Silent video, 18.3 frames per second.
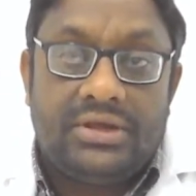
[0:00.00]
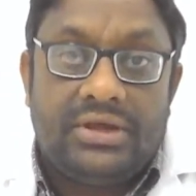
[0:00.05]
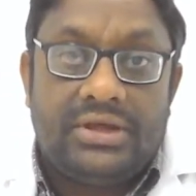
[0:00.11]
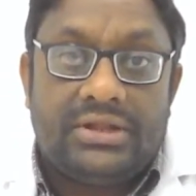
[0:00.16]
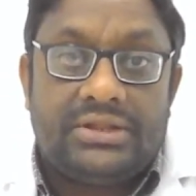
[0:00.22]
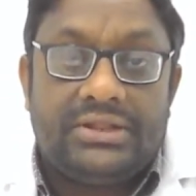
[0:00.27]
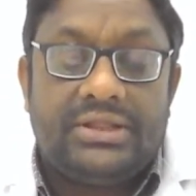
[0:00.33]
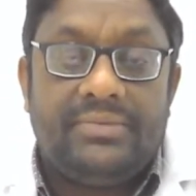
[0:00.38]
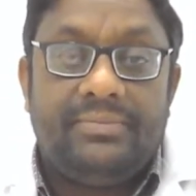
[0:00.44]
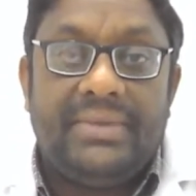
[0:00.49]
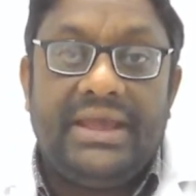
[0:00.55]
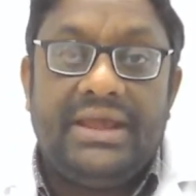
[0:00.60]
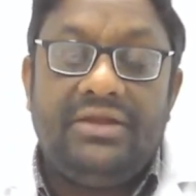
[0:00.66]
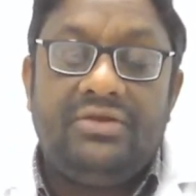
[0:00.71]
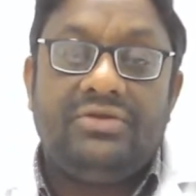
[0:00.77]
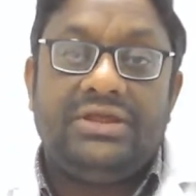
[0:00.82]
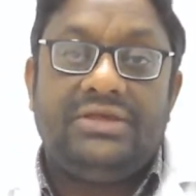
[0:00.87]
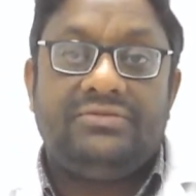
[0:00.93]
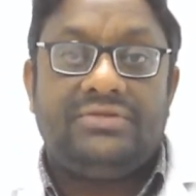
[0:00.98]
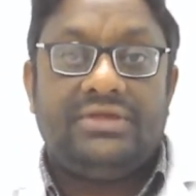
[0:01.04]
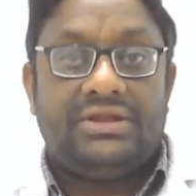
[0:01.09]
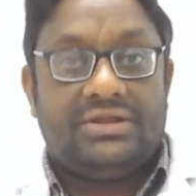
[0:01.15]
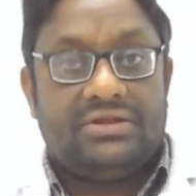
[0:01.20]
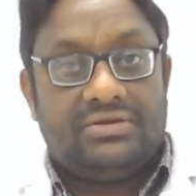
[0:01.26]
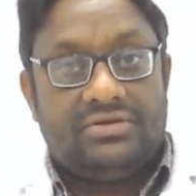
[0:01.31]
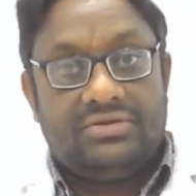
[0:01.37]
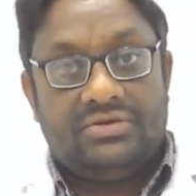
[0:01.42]
The main
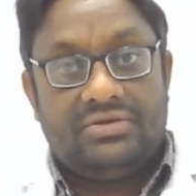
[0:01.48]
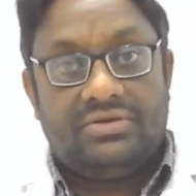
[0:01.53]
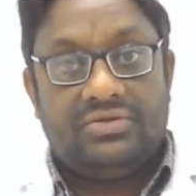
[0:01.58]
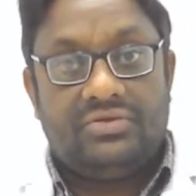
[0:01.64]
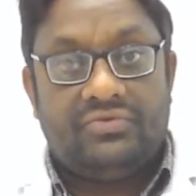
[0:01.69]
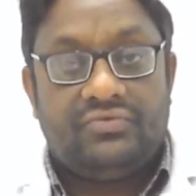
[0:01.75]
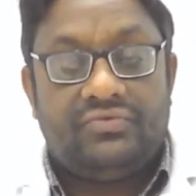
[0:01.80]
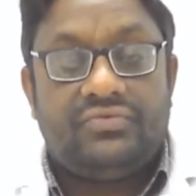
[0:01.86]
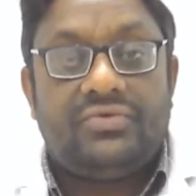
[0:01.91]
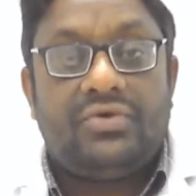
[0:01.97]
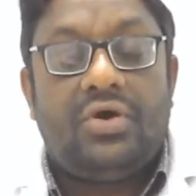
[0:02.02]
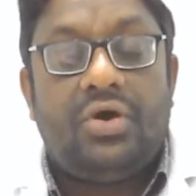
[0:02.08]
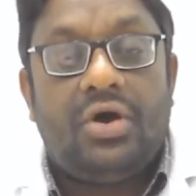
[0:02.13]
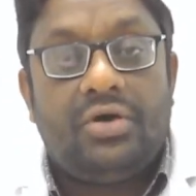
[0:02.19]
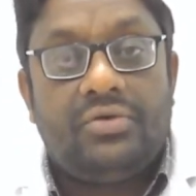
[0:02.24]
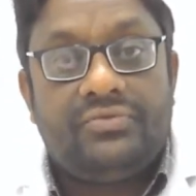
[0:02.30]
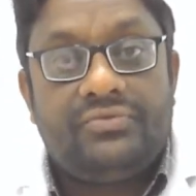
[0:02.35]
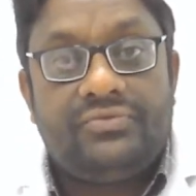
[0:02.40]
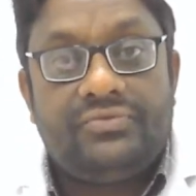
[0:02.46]
reason of